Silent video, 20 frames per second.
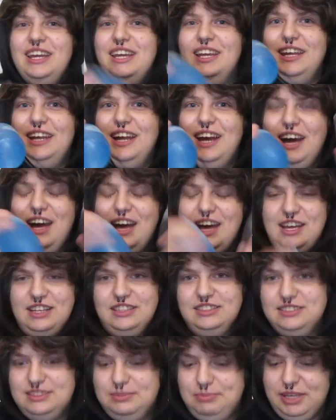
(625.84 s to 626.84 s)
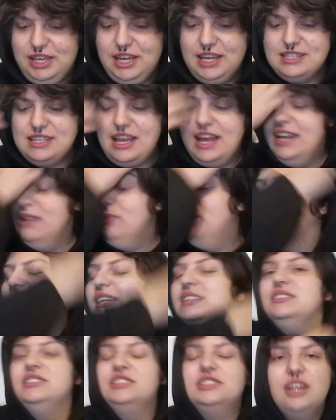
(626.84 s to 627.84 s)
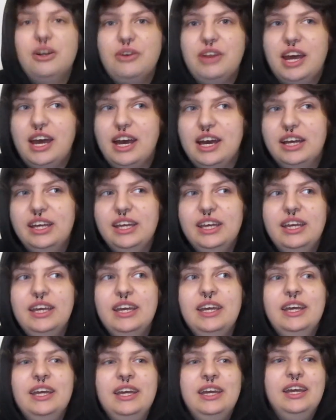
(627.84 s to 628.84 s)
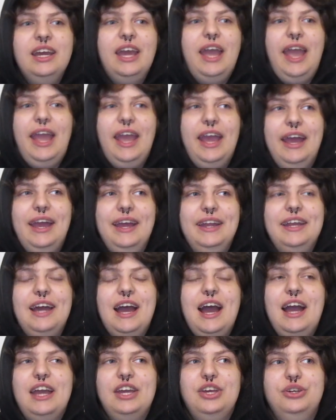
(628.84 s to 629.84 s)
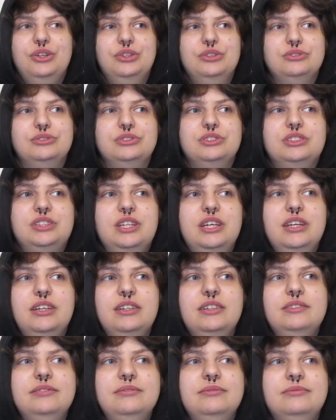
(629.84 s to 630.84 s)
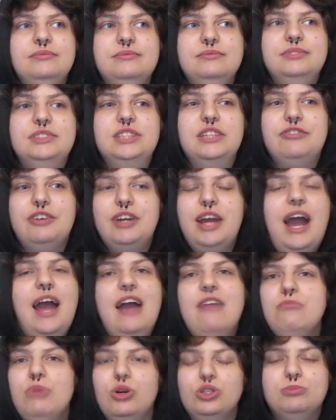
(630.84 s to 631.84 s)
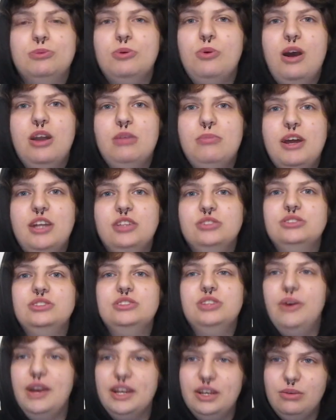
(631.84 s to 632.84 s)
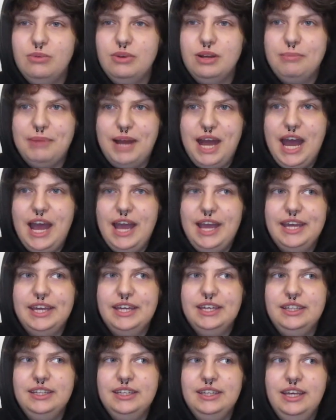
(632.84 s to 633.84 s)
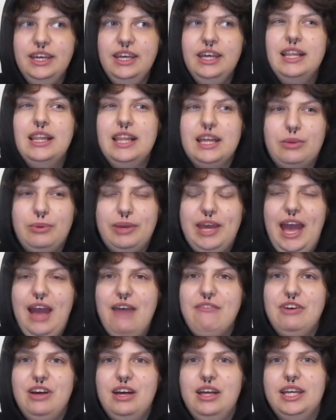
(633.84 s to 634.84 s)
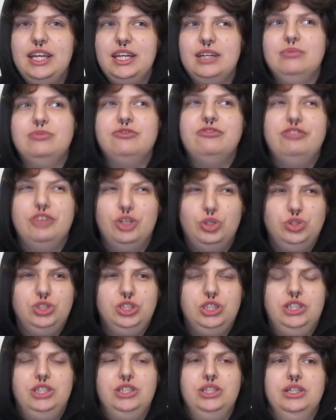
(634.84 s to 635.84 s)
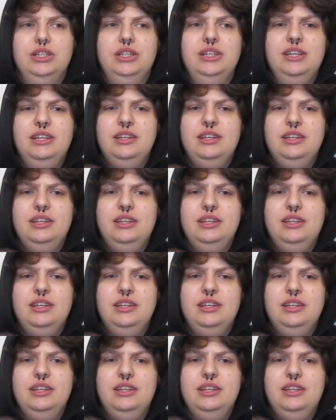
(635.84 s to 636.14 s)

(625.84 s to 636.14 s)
and Hugs, because I didn't want to get soda, and I use different, I have multiple water bottles, so I don't want to buy, like we have like a filter